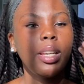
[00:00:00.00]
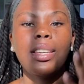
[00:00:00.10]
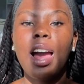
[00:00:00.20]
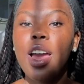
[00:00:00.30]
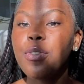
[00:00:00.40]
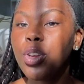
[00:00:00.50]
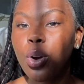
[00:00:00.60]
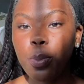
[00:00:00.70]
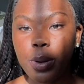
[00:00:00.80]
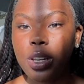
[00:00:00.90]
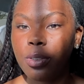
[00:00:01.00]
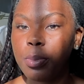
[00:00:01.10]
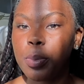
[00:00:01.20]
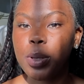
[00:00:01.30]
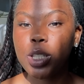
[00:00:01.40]
yeah if you don't believe
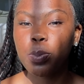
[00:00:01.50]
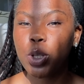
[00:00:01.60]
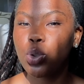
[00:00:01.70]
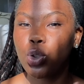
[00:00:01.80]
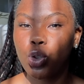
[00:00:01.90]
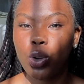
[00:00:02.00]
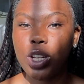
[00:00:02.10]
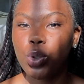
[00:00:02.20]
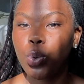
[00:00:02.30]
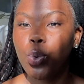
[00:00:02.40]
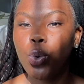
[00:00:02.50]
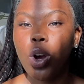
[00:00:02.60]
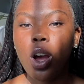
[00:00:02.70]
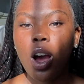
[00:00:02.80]
me please speak to students who